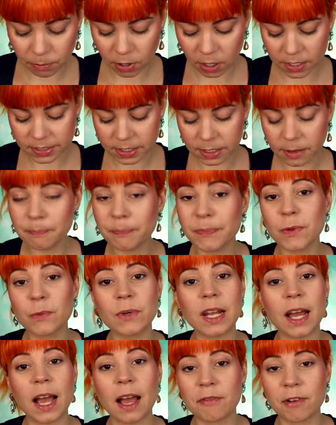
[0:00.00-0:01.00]
but
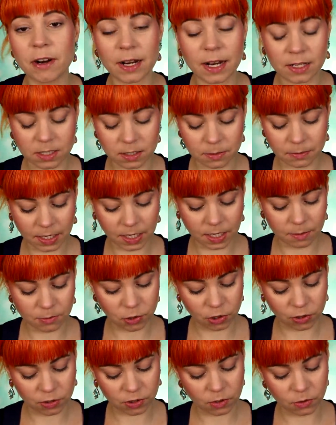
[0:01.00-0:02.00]
whatever it ends up being, I'm
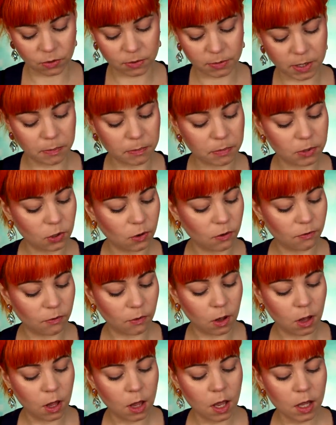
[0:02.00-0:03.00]
sure it's going to be
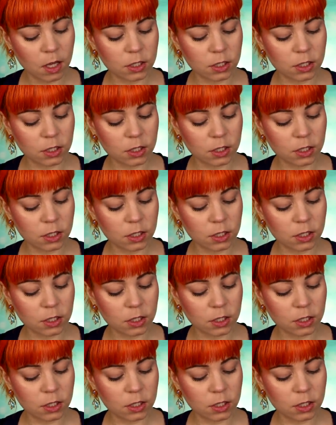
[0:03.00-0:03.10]
beautiful.